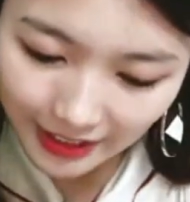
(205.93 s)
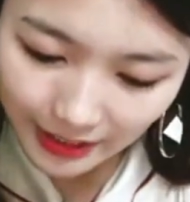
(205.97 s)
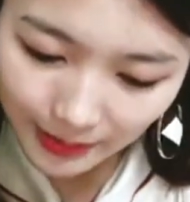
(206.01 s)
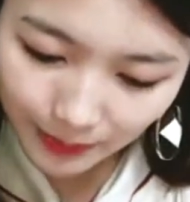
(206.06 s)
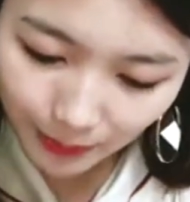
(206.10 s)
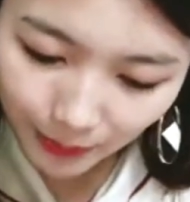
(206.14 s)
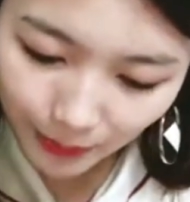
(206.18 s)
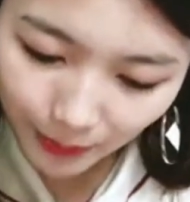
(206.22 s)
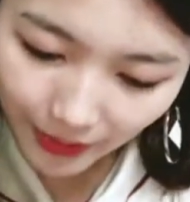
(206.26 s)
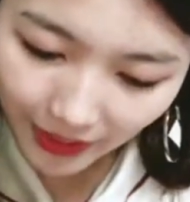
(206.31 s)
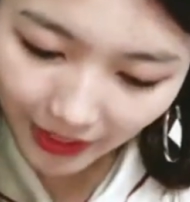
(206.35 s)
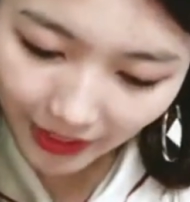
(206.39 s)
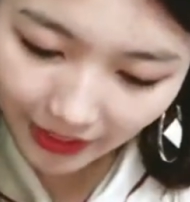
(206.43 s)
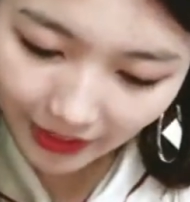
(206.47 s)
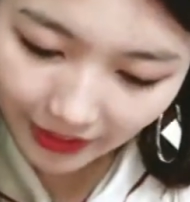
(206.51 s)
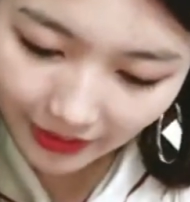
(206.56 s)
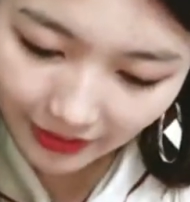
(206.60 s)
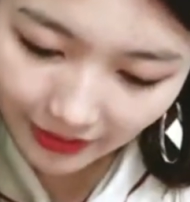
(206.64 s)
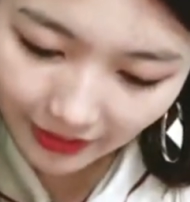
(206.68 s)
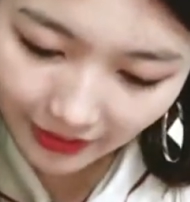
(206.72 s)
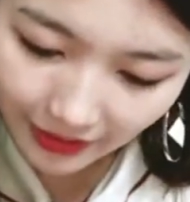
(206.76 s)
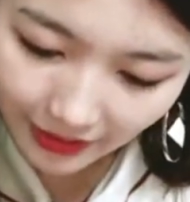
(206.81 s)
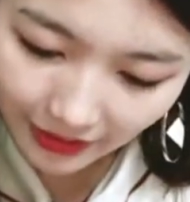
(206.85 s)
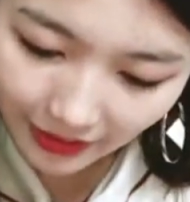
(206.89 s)

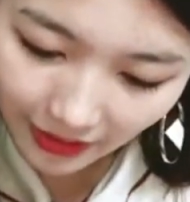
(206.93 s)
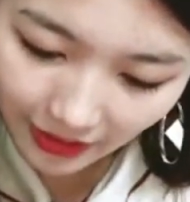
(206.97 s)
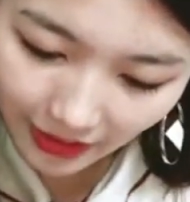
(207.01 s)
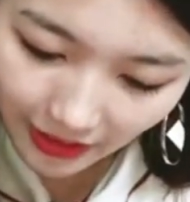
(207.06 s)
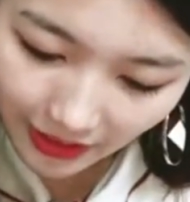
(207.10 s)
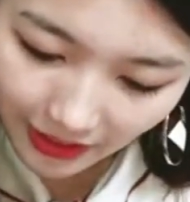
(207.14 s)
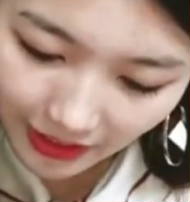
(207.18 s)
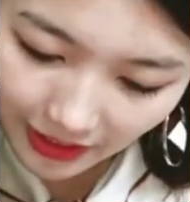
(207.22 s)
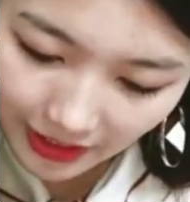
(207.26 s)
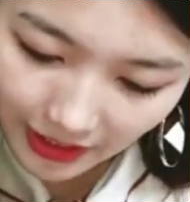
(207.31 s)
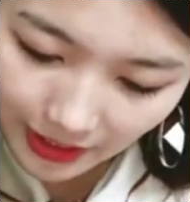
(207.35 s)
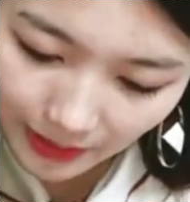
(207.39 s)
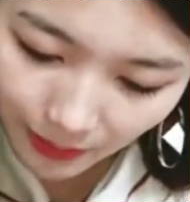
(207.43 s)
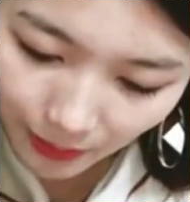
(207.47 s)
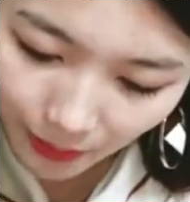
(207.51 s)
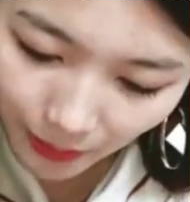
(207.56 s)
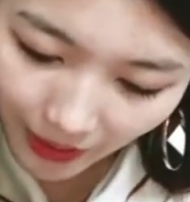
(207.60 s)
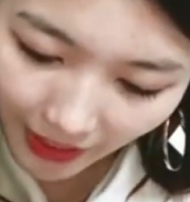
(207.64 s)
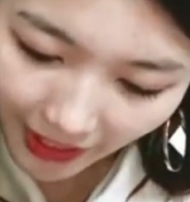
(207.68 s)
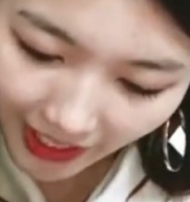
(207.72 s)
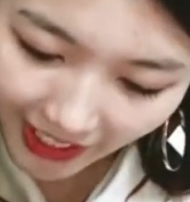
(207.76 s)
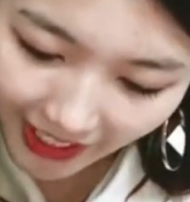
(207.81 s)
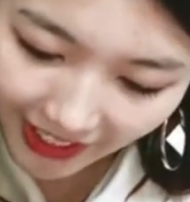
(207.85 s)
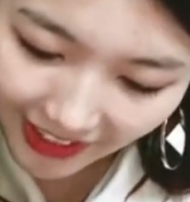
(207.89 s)
Sprinkle,
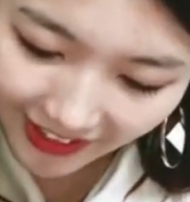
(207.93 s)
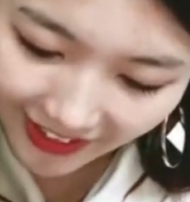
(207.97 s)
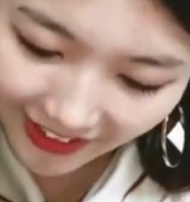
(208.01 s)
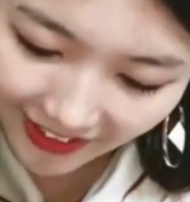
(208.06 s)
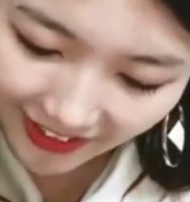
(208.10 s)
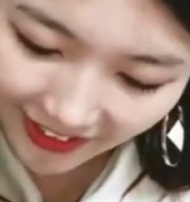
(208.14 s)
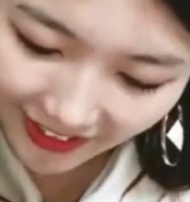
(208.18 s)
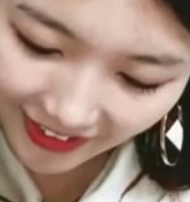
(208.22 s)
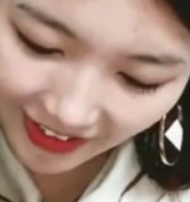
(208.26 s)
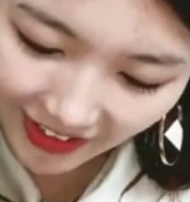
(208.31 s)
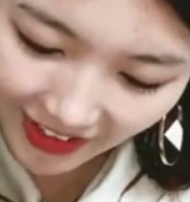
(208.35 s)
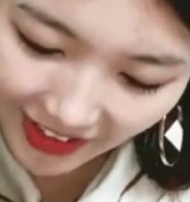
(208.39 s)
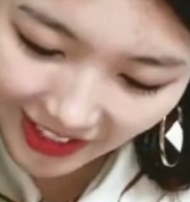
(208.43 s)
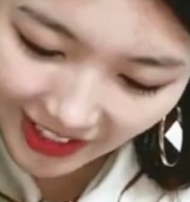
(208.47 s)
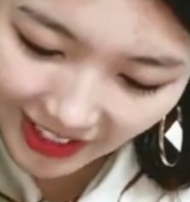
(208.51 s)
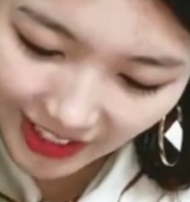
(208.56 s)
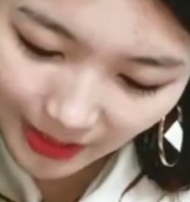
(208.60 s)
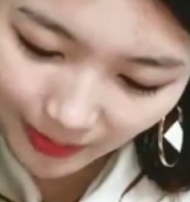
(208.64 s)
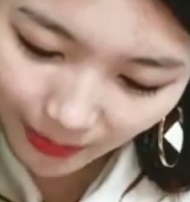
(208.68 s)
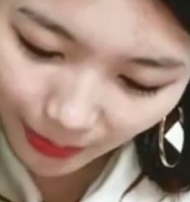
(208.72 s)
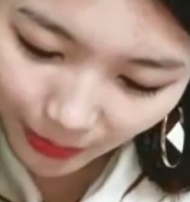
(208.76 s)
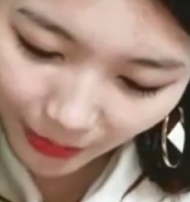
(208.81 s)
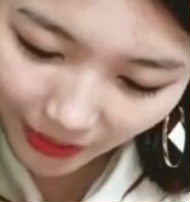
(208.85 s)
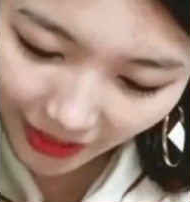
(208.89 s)
sprinkle,
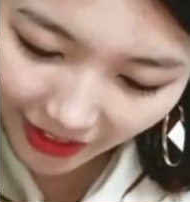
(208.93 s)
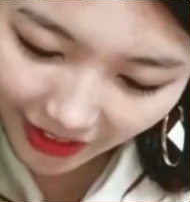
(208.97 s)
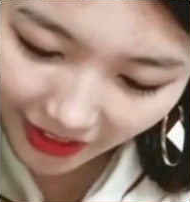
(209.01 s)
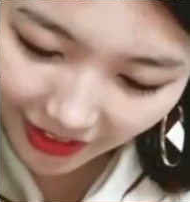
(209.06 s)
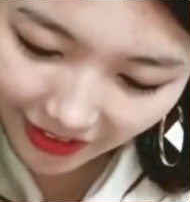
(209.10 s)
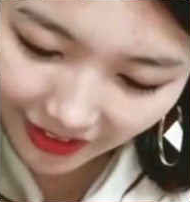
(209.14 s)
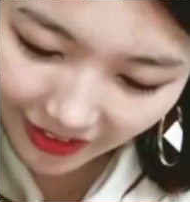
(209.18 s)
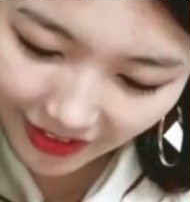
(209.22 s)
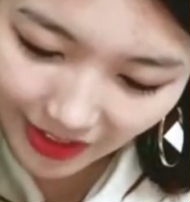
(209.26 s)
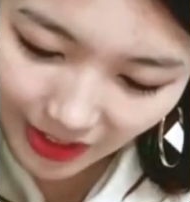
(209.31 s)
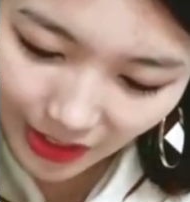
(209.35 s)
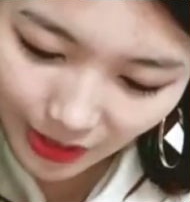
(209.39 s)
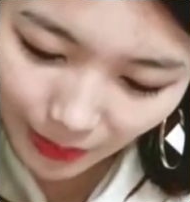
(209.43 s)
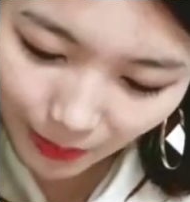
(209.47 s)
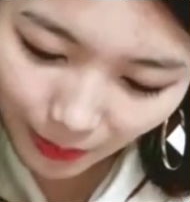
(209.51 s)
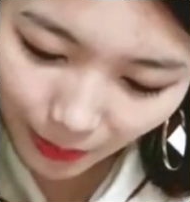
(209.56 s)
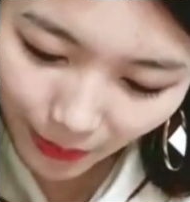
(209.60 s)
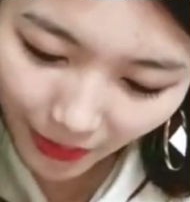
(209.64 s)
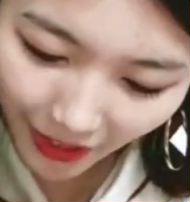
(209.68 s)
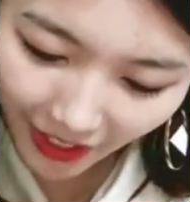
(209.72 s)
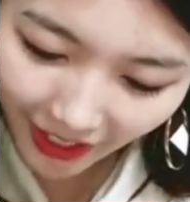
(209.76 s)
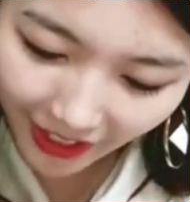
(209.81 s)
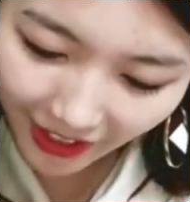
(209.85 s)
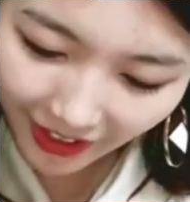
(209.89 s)
sprinkle,
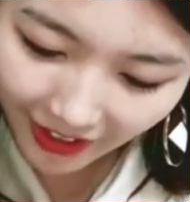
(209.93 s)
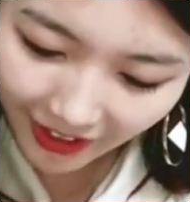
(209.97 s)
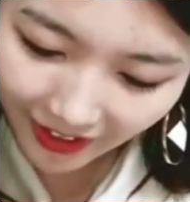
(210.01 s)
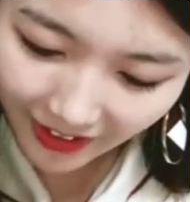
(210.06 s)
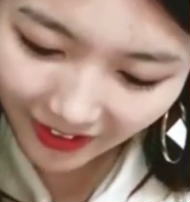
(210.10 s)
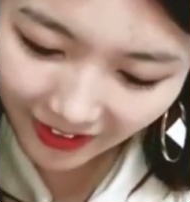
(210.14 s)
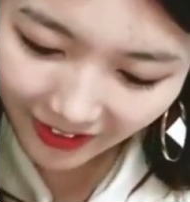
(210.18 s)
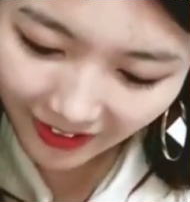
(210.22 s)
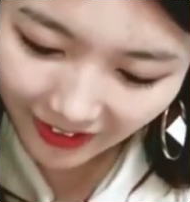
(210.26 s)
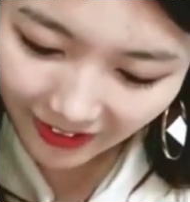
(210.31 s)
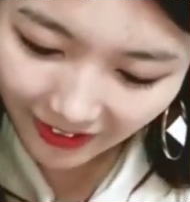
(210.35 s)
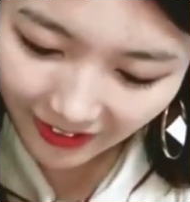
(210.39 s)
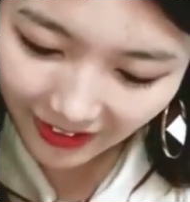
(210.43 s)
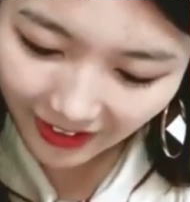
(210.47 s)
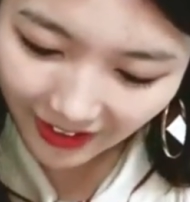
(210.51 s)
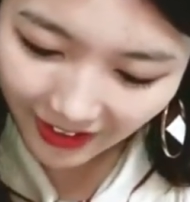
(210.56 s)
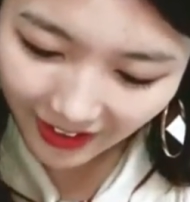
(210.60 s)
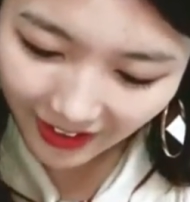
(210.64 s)
sprinkle.